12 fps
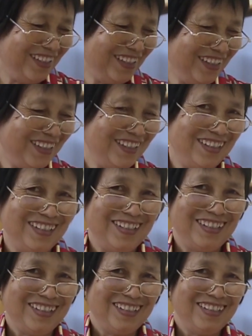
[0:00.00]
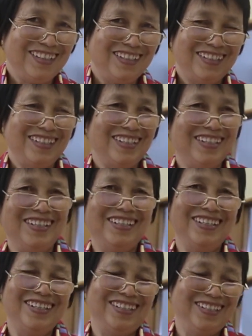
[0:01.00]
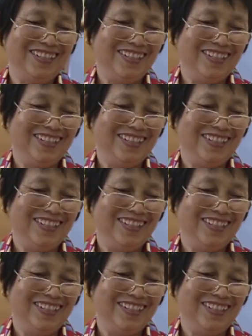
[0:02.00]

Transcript: (silent)